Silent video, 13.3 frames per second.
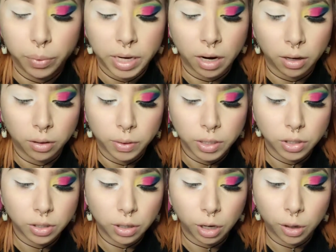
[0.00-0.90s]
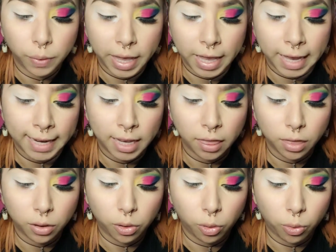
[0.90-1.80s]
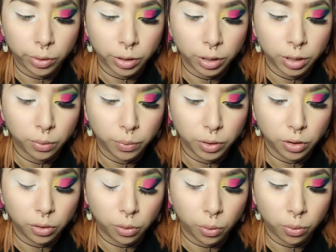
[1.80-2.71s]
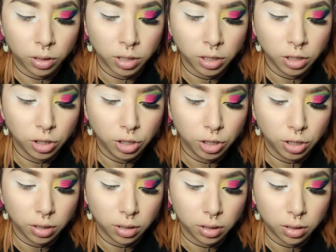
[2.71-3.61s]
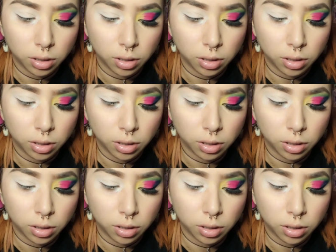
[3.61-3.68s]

we are going to go in the corner with gorge.